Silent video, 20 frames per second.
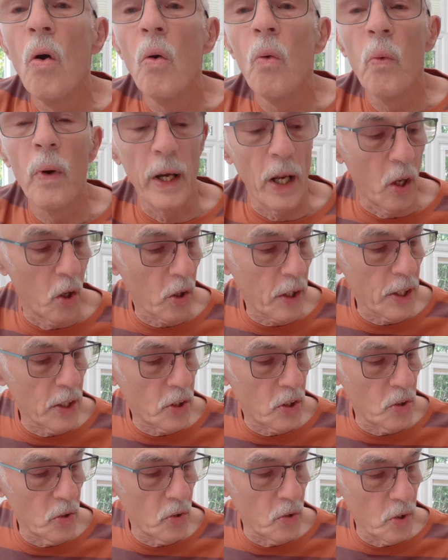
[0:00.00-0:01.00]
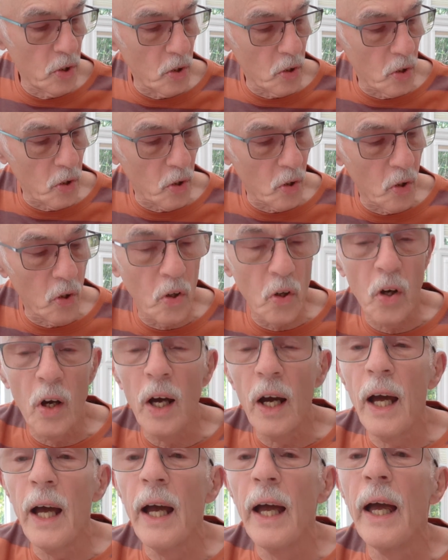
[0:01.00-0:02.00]
When I look into your
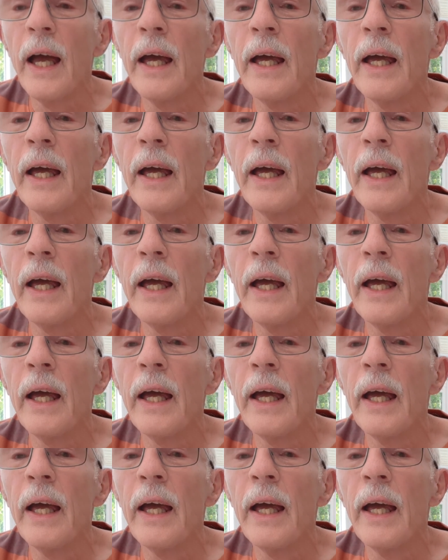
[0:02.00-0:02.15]
eyes,